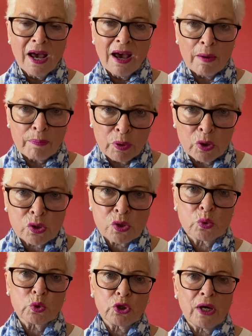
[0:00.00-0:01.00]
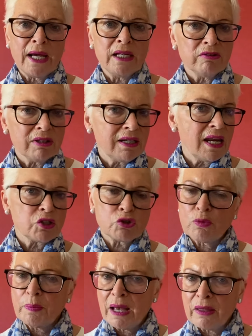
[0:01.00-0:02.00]
a personal trainer, a
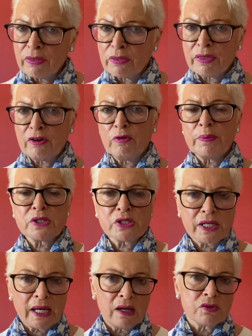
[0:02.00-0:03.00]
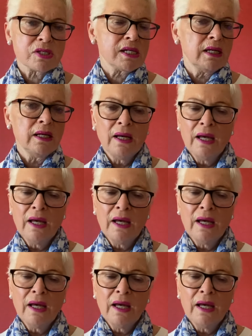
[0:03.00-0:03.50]
naturopath, a therapist, a counselor,